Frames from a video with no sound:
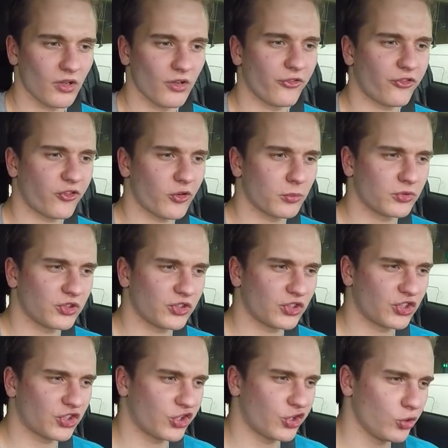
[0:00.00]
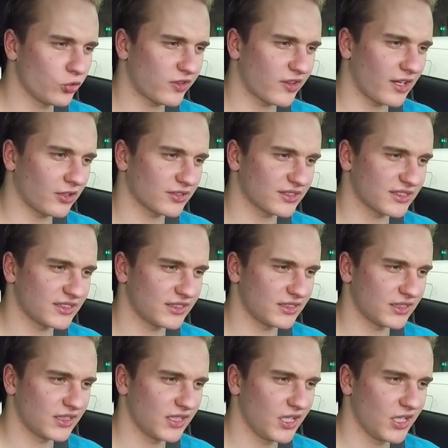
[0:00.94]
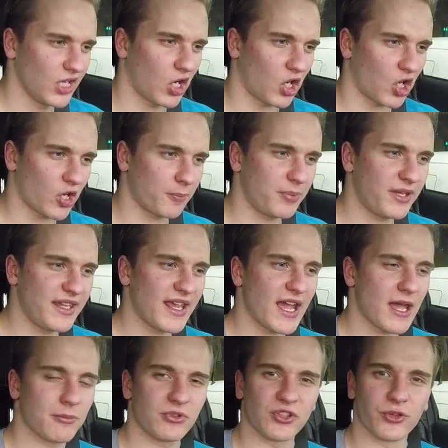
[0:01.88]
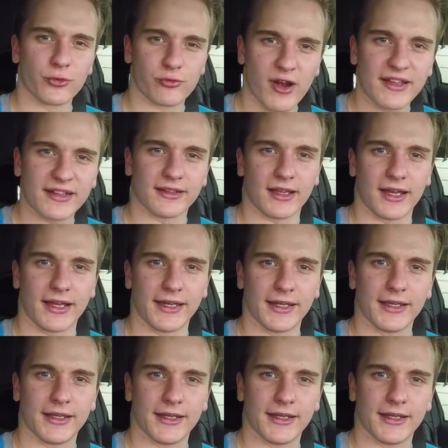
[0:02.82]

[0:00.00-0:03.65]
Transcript: from 2,000 RPM to red line.